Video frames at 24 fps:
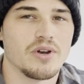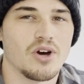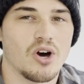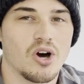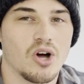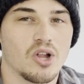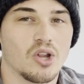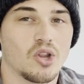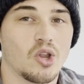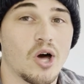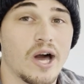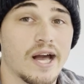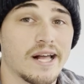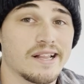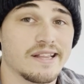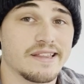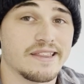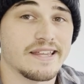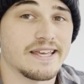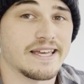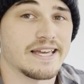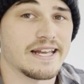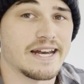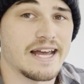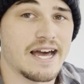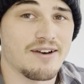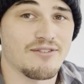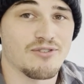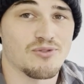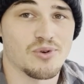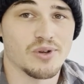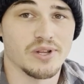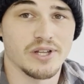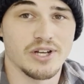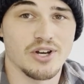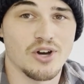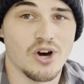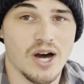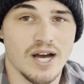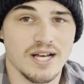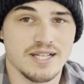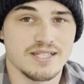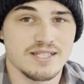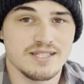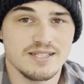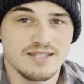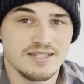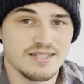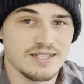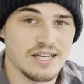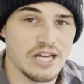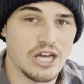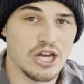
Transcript: not likely that you're going to have really nice